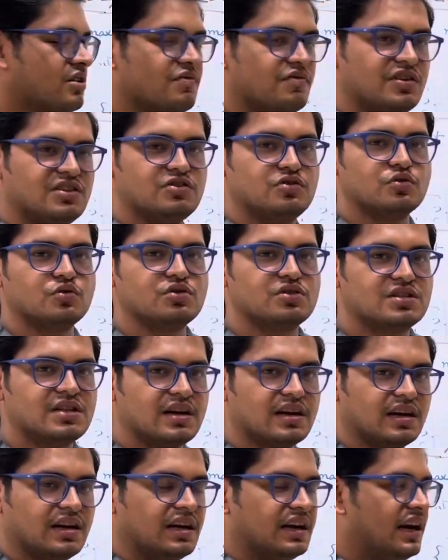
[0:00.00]
we choose
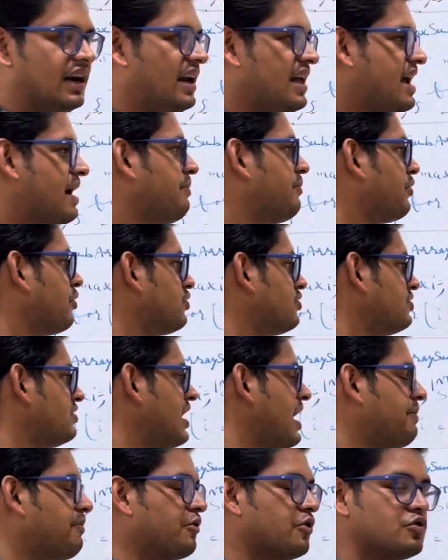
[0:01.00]
the greedy approach,
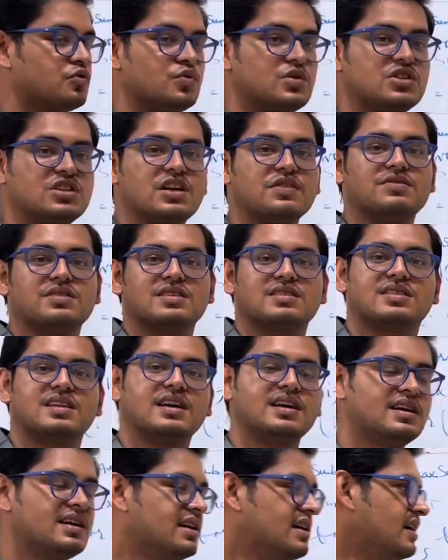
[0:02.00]
the approach which gives us
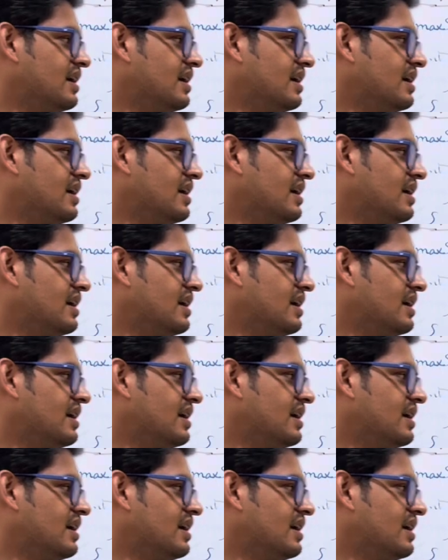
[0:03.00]
the